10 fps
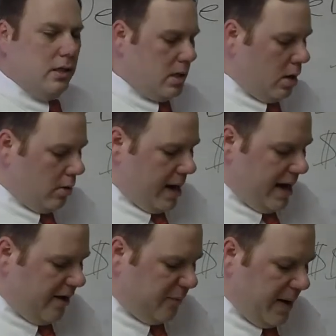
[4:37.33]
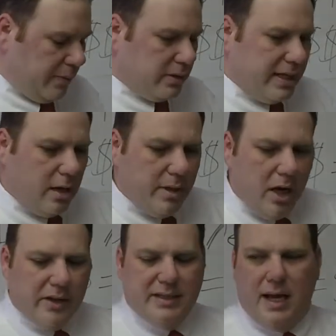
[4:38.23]
You know, I have people tell me
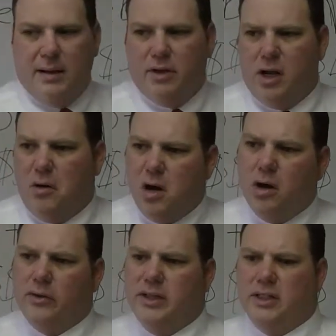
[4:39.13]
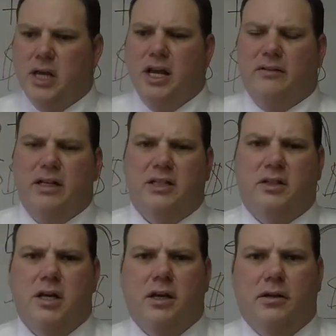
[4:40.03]
all the time, you know, oh,
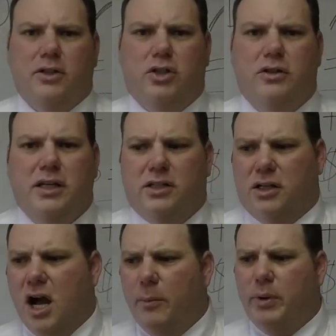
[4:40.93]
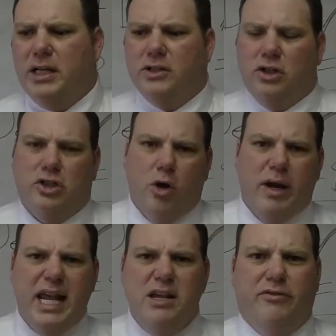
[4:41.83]
these companies are so
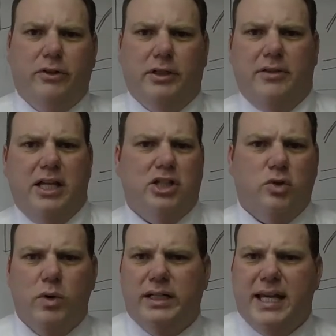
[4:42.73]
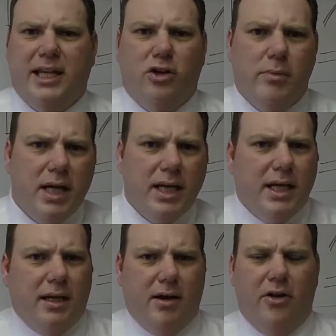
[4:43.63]
evil and they just want to take your
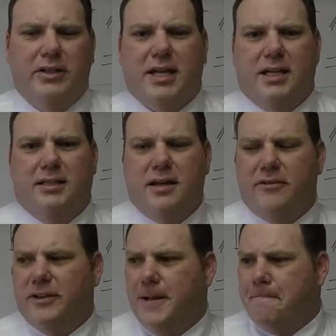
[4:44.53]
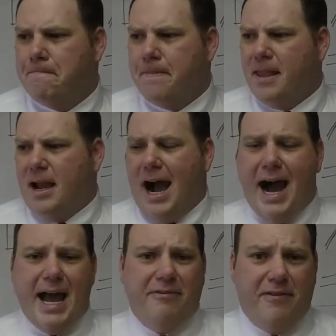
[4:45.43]
money and all this kind of stuff.
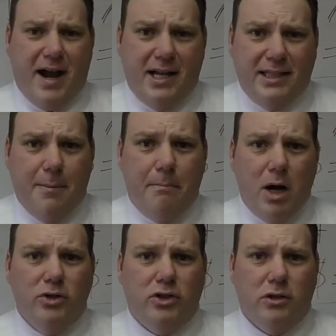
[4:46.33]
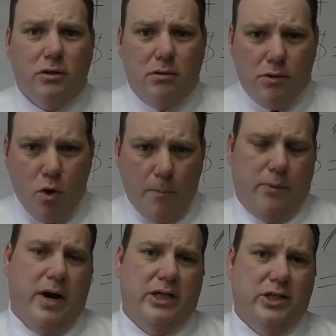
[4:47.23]
I find that most
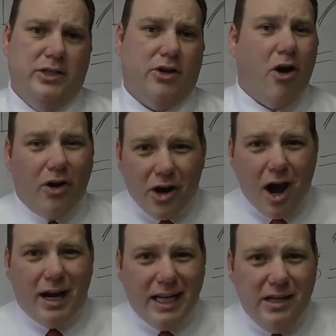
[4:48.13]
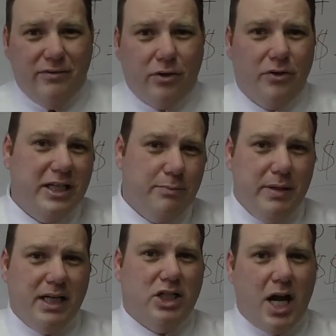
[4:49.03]
corporations are not evil, these
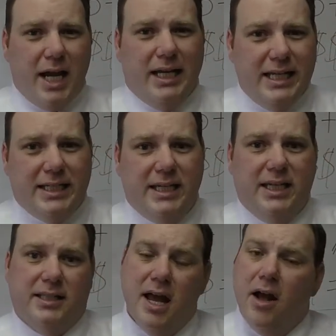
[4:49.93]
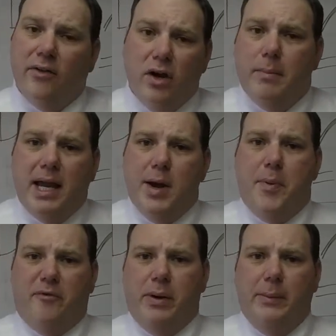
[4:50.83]
big giant entities. They're made up
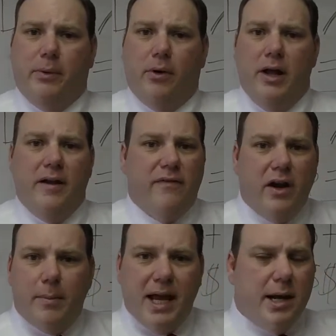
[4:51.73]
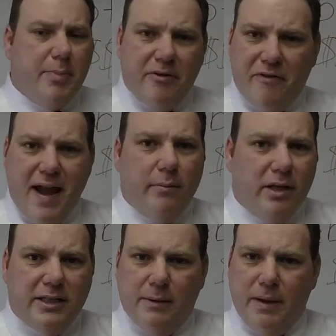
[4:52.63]
of people. They're made up of
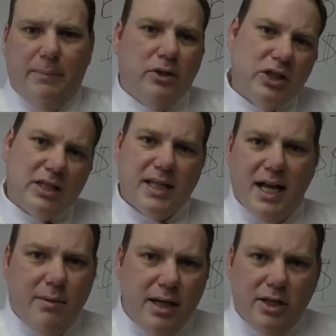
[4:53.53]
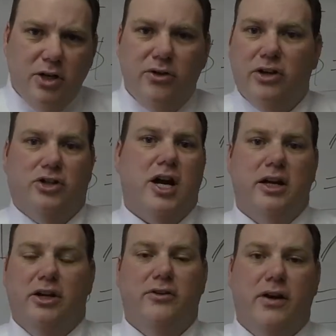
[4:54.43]
families and people just like me and you that are trying
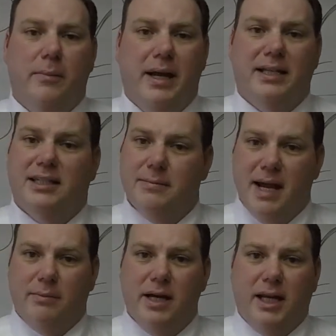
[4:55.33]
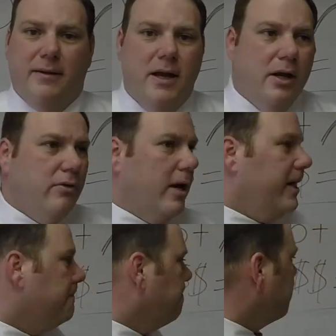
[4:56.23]
to do their best to make money, right?